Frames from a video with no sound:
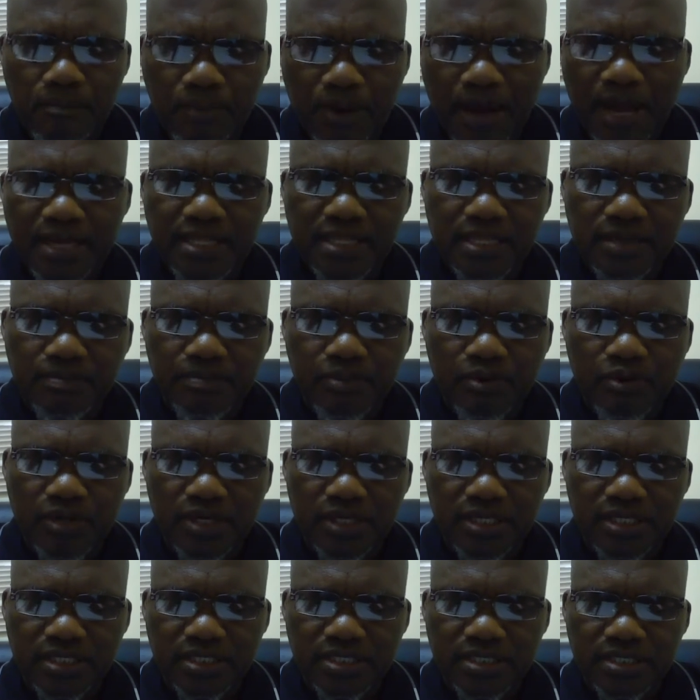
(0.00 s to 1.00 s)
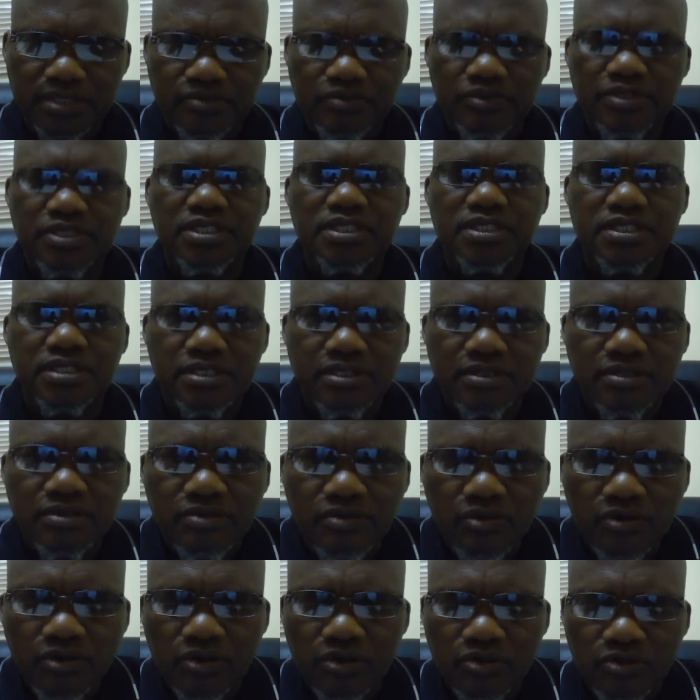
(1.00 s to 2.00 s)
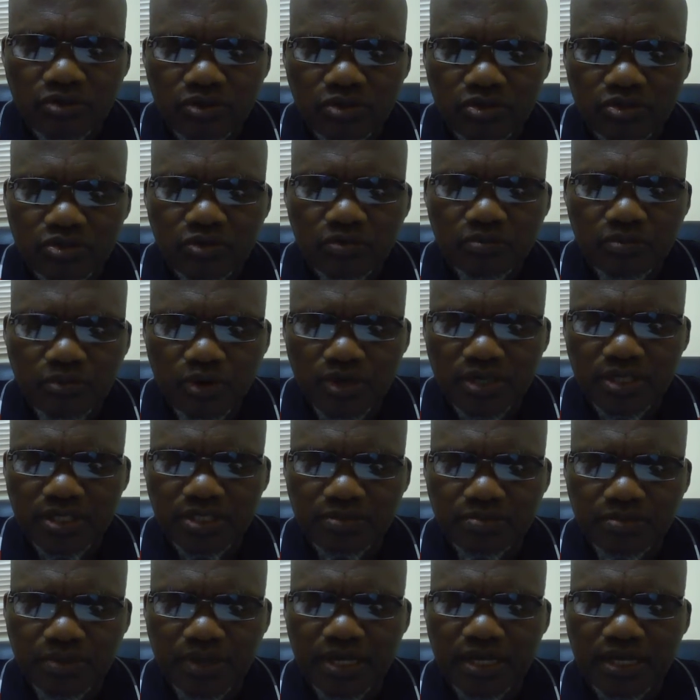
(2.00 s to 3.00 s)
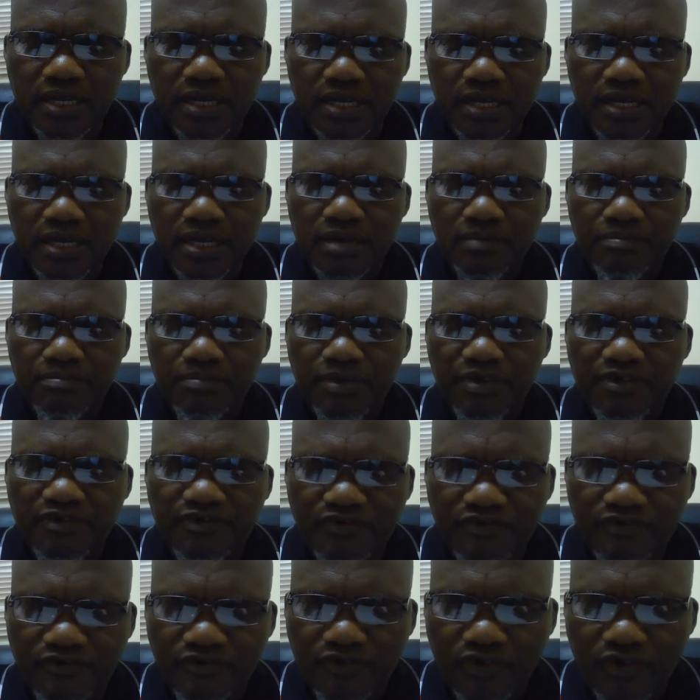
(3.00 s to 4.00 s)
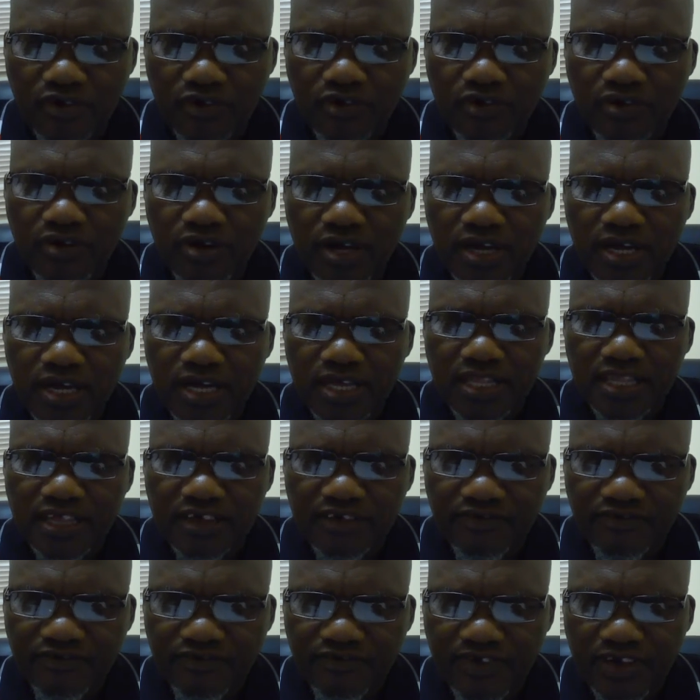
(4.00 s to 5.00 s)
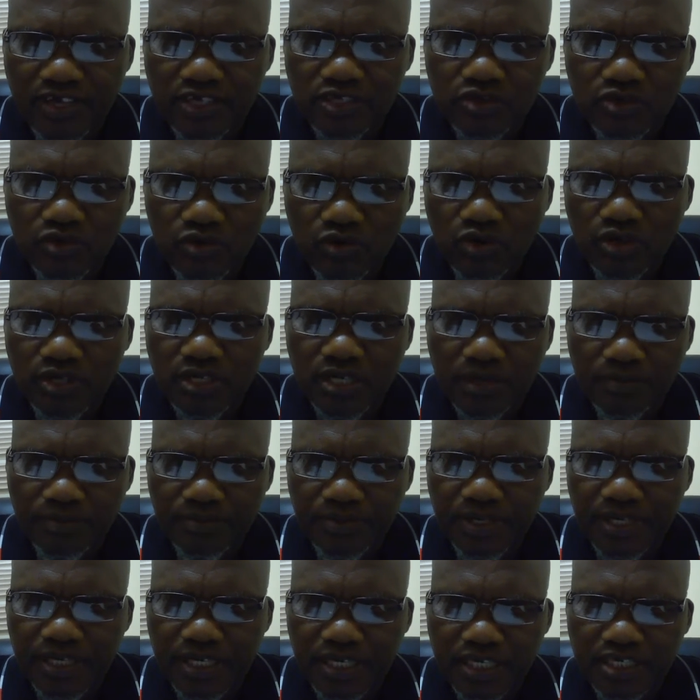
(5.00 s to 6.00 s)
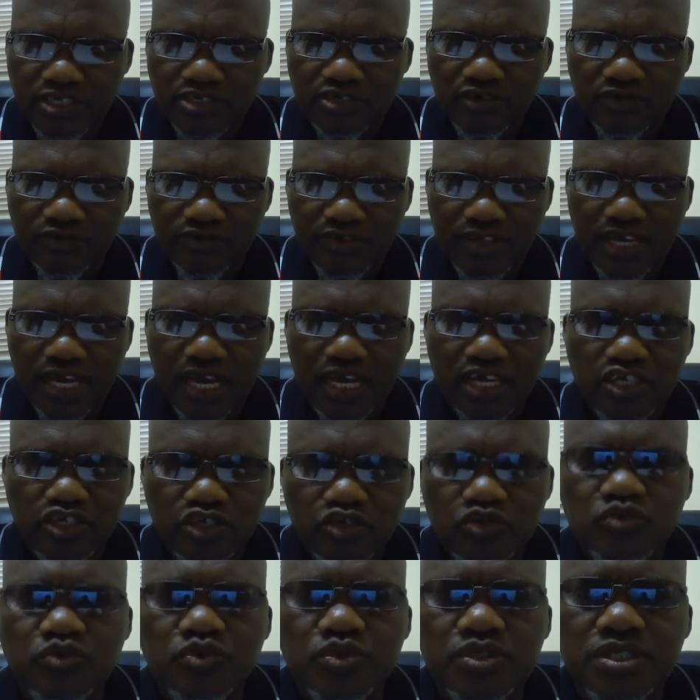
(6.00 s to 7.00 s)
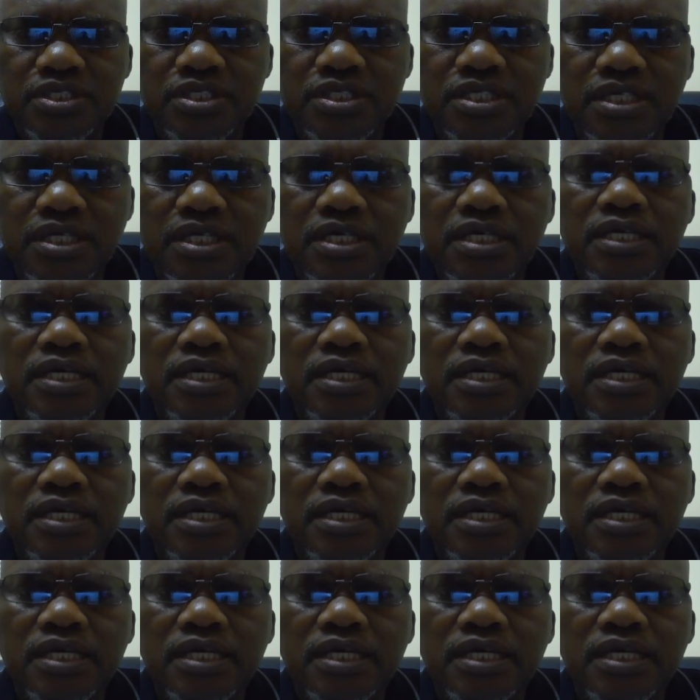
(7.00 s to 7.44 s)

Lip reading: by the police, which is called also police bail, before the first court appearance of the accused.